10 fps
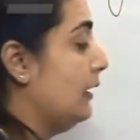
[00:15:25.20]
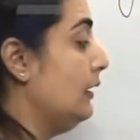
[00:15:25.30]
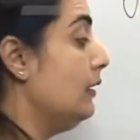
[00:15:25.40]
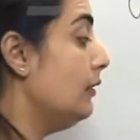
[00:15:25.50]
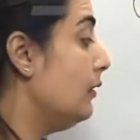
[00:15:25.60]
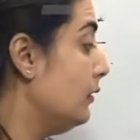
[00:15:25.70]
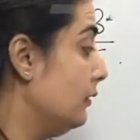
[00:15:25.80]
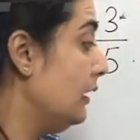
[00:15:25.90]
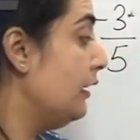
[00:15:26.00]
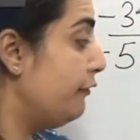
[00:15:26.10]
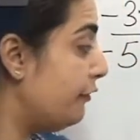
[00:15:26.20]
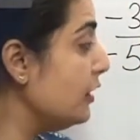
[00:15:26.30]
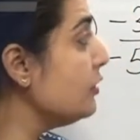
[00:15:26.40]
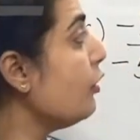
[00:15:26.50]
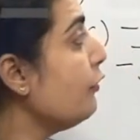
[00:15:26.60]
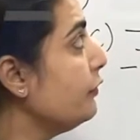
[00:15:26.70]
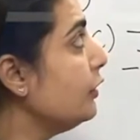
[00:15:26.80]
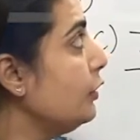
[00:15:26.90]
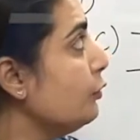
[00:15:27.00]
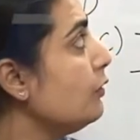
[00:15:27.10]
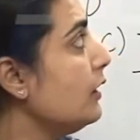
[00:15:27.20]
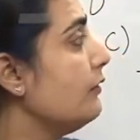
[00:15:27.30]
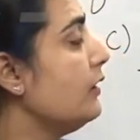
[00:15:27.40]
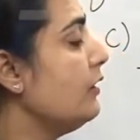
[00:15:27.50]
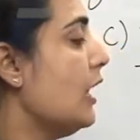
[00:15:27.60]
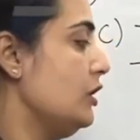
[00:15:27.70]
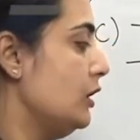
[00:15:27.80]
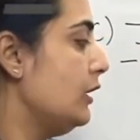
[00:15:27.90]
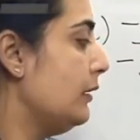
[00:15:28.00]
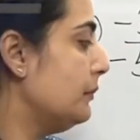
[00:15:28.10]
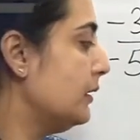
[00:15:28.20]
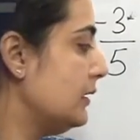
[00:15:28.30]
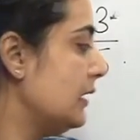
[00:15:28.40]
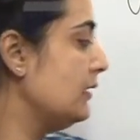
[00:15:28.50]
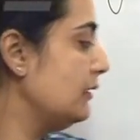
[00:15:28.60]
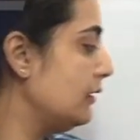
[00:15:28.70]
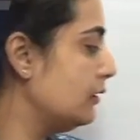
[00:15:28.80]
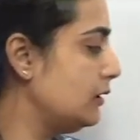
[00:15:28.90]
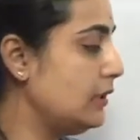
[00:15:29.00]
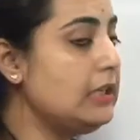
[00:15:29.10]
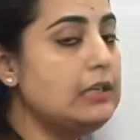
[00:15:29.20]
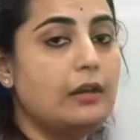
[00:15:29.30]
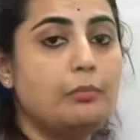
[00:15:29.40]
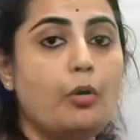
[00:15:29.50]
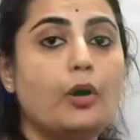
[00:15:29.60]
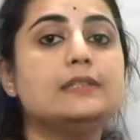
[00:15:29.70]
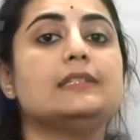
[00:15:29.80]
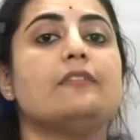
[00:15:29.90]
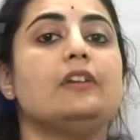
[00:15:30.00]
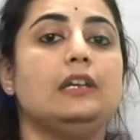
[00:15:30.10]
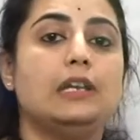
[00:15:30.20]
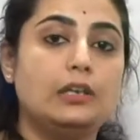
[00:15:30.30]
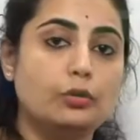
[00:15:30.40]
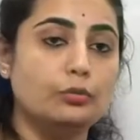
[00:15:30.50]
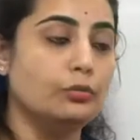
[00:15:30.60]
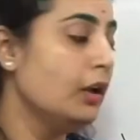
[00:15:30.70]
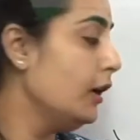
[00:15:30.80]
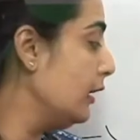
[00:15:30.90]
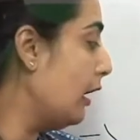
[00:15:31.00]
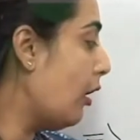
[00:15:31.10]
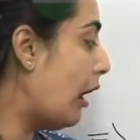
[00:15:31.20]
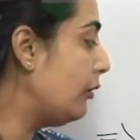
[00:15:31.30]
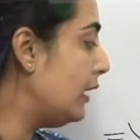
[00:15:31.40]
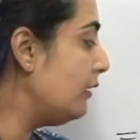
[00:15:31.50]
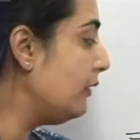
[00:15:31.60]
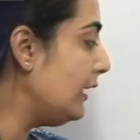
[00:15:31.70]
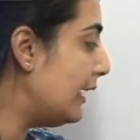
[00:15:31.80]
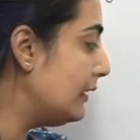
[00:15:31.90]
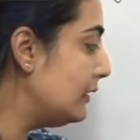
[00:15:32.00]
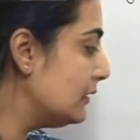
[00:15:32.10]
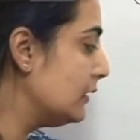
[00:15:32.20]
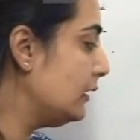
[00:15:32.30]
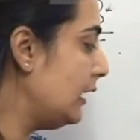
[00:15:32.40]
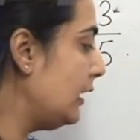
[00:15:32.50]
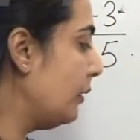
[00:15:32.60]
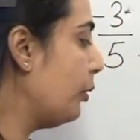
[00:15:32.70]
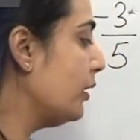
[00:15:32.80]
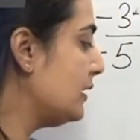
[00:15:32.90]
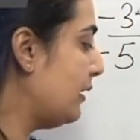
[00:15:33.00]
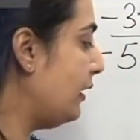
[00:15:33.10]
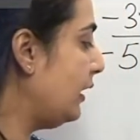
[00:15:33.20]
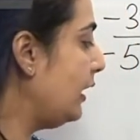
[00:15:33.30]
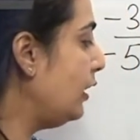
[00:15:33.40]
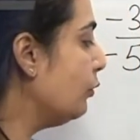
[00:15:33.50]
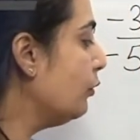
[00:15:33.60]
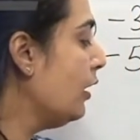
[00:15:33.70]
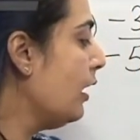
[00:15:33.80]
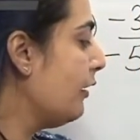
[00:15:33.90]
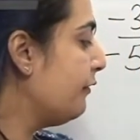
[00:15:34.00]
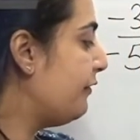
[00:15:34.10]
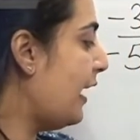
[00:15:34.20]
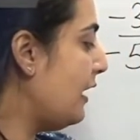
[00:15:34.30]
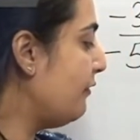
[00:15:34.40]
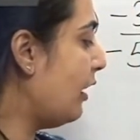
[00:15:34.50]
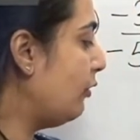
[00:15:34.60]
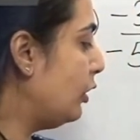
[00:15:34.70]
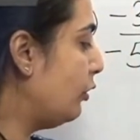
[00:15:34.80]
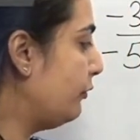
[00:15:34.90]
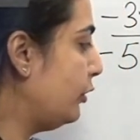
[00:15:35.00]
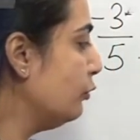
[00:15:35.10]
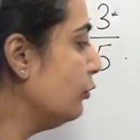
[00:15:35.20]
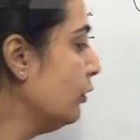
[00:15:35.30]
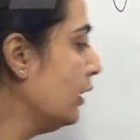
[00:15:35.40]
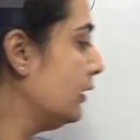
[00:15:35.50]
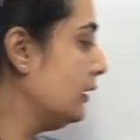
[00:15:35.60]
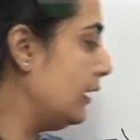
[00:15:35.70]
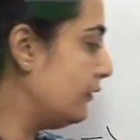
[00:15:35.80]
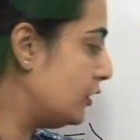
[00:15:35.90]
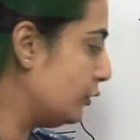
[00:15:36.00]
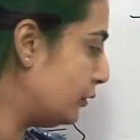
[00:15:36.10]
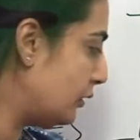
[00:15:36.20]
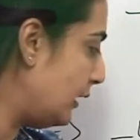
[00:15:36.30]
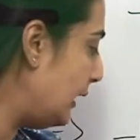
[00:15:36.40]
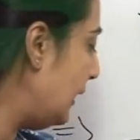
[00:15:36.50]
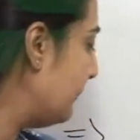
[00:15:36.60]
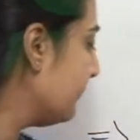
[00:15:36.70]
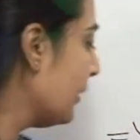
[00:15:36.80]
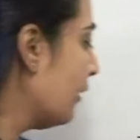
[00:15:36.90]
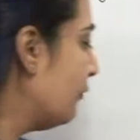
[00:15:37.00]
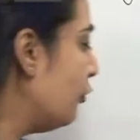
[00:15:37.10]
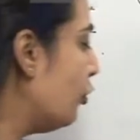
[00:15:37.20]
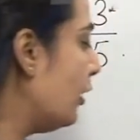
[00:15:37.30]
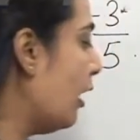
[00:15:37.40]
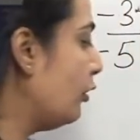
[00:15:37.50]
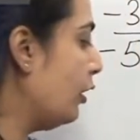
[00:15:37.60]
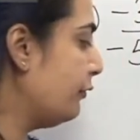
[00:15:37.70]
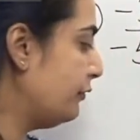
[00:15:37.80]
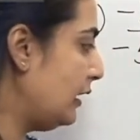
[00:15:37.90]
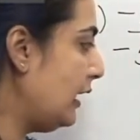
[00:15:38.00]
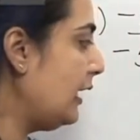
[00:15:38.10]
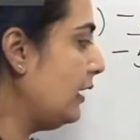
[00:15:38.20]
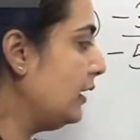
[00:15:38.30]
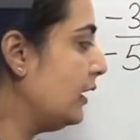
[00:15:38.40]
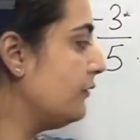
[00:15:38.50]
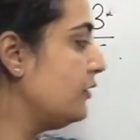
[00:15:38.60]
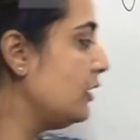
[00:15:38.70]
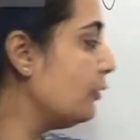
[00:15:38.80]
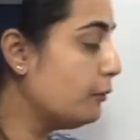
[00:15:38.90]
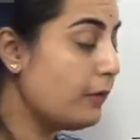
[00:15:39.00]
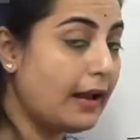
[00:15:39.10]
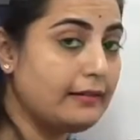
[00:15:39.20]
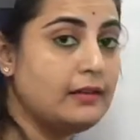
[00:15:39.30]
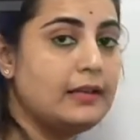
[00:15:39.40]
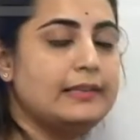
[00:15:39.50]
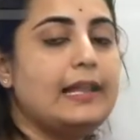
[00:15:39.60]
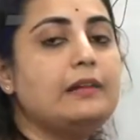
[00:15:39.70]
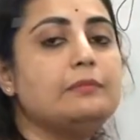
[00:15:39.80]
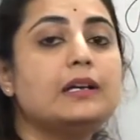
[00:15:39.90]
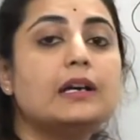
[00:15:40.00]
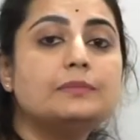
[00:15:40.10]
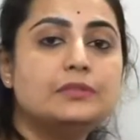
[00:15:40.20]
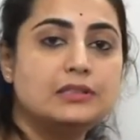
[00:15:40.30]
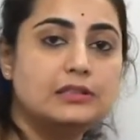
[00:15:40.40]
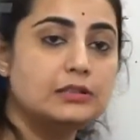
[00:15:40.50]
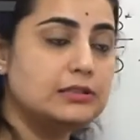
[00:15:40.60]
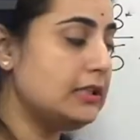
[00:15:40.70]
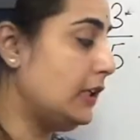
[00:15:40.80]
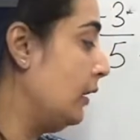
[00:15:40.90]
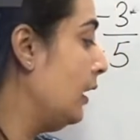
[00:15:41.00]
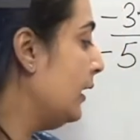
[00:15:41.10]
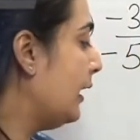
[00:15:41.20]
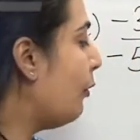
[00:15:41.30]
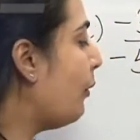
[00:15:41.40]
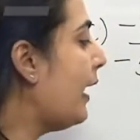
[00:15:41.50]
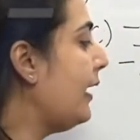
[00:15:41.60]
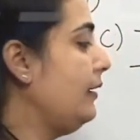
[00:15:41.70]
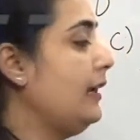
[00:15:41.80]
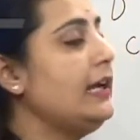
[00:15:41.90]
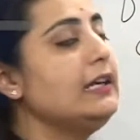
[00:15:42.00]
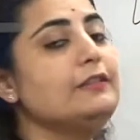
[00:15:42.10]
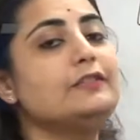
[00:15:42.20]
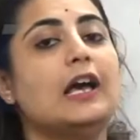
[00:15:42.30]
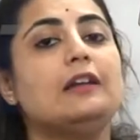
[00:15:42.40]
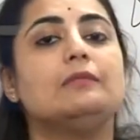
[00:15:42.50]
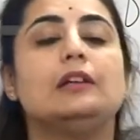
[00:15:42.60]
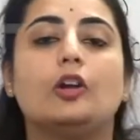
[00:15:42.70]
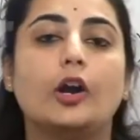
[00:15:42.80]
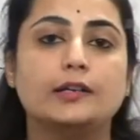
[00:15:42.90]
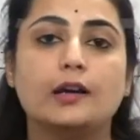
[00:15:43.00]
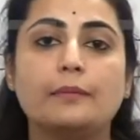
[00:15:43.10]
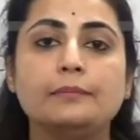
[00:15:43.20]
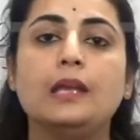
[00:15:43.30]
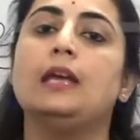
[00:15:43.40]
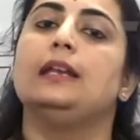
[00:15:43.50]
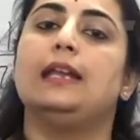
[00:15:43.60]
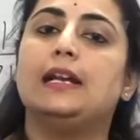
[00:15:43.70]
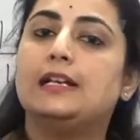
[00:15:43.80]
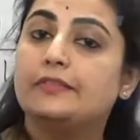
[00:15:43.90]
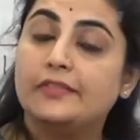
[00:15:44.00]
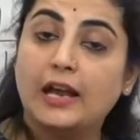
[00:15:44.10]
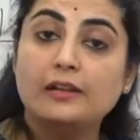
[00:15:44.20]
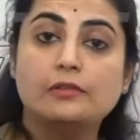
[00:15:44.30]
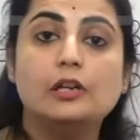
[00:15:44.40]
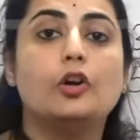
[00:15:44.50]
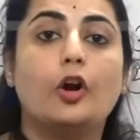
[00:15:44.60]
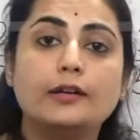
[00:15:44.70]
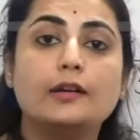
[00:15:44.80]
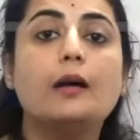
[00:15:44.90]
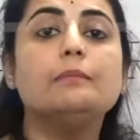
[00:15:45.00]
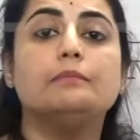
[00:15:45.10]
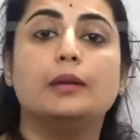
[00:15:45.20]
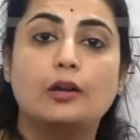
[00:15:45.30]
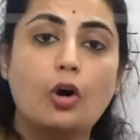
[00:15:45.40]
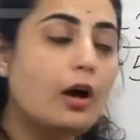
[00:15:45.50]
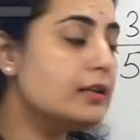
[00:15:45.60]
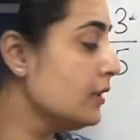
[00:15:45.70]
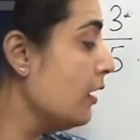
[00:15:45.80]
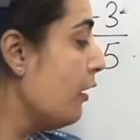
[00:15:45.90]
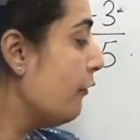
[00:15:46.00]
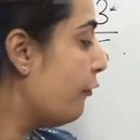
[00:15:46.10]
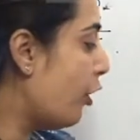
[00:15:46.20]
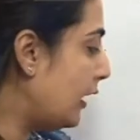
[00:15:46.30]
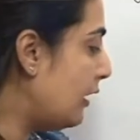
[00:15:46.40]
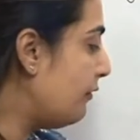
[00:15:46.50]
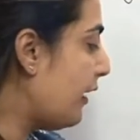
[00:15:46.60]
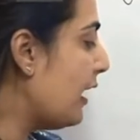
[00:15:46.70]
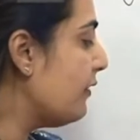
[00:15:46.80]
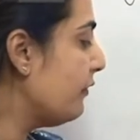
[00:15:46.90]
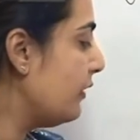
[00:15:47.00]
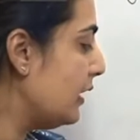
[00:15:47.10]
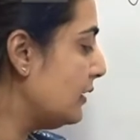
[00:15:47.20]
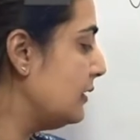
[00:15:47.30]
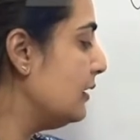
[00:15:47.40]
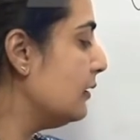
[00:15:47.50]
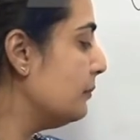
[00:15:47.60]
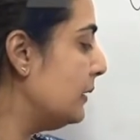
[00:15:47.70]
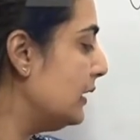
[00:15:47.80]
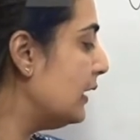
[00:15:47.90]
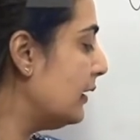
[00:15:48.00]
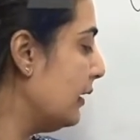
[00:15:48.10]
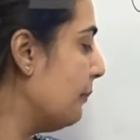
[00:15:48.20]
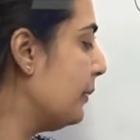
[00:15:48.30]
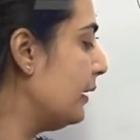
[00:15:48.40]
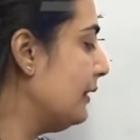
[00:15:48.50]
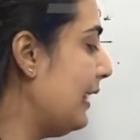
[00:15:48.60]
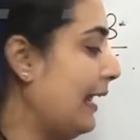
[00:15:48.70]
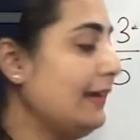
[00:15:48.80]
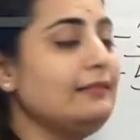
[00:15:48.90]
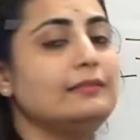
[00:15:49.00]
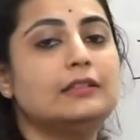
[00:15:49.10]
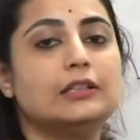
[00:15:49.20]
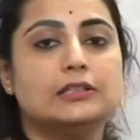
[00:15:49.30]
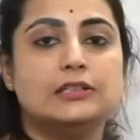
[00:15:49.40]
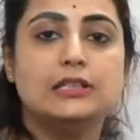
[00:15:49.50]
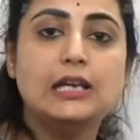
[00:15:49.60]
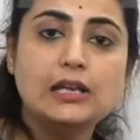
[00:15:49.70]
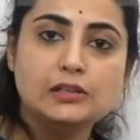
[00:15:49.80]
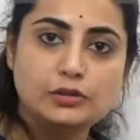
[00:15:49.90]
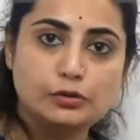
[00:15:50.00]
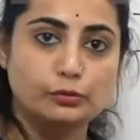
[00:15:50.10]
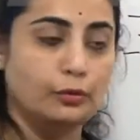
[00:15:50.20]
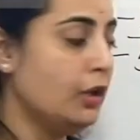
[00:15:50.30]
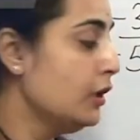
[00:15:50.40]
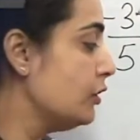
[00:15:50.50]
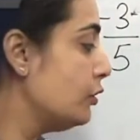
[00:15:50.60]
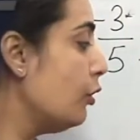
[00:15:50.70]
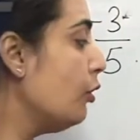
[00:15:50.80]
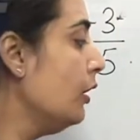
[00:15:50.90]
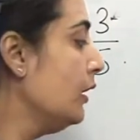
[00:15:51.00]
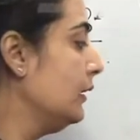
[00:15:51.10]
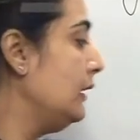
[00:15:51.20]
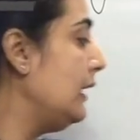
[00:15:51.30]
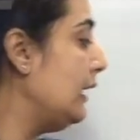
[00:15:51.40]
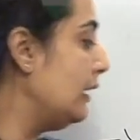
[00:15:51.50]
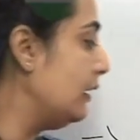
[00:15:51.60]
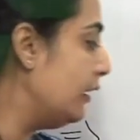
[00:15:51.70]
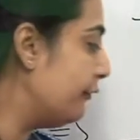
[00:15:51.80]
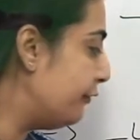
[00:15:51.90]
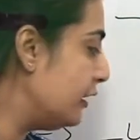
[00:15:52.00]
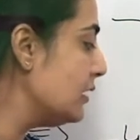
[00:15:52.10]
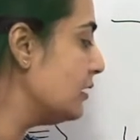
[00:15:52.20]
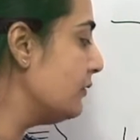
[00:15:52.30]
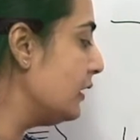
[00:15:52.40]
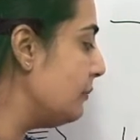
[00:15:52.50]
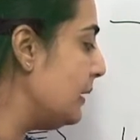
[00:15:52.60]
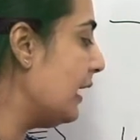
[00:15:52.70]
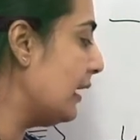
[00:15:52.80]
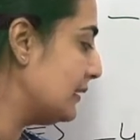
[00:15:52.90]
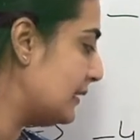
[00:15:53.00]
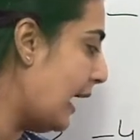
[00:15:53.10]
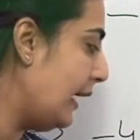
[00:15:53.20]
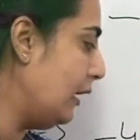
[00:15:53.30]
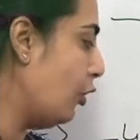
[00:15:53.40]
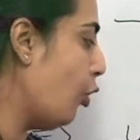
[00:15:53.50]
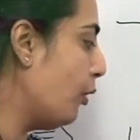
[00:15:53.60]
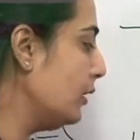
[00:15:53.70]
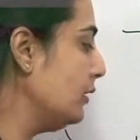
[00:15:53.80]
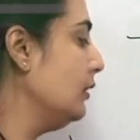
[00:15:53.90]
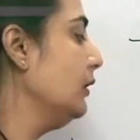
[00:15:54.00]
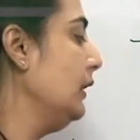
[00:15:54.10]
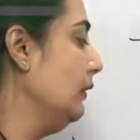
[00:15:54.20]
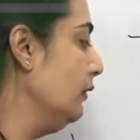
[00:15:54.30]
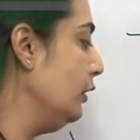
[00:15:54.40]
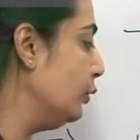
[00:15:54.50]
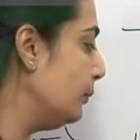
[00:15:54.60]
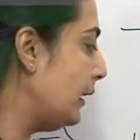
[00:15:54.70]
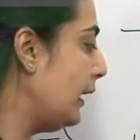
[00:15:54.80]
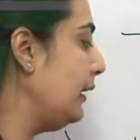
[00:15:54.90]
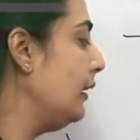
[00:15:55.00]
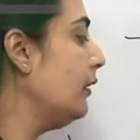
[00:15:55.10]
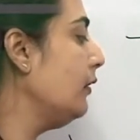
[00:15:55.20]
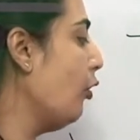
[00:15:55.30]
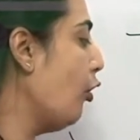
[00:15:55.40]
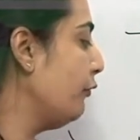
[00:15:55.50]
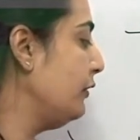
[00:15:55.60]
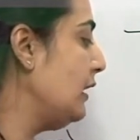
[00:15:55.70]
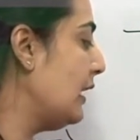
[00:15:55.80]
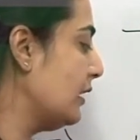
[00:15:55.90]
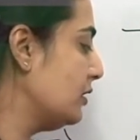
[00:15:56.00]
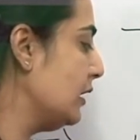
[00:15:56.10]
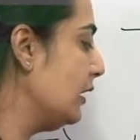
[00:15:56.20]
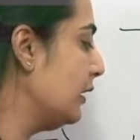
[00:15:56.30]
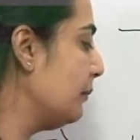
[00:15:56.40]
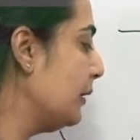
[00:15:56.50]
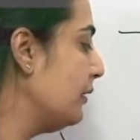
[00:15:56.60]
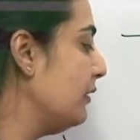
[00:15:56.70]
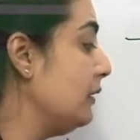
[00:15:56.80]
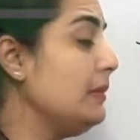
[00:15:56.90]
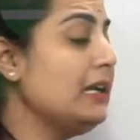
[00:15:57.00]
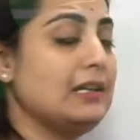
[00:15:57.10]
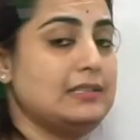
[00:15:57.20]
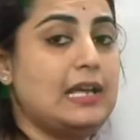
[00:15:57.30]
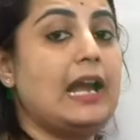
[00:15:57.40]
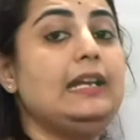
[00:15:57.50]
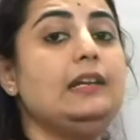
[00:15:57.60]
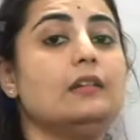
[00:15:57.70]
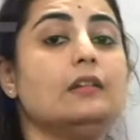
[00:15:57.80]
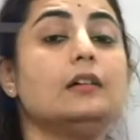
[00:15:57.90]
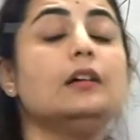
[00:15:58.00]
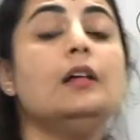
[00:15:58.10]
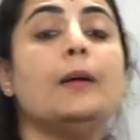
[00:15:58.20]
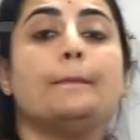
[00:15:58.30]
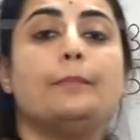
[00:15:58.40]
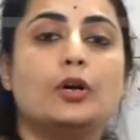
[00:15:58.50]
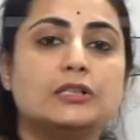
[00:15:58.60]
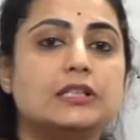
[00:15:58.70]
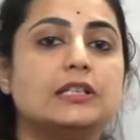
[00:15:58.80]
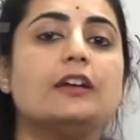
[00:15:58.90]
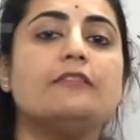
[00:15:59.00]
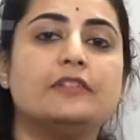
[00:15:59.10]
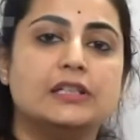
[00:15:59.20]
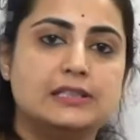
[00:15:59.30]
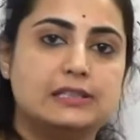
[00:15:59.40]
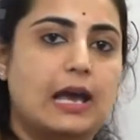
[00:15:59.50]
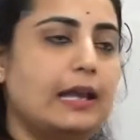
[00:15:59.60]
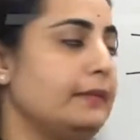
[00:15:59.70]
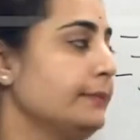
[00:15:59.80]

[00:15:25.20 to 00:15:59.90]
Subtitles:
the difference of the two given rational numbers is 13 upon 72. Now, how did we get this 13 upon 72? 5 out of 2 gives you 3. 4 out of 3 gives you 1. That becomes 13. Now, why negative sign will not come? Negative sign will not come because 45 is the bigger number than 32. So, the difference will be assigned, or the numerator of the rational number will be assigned a positive sign.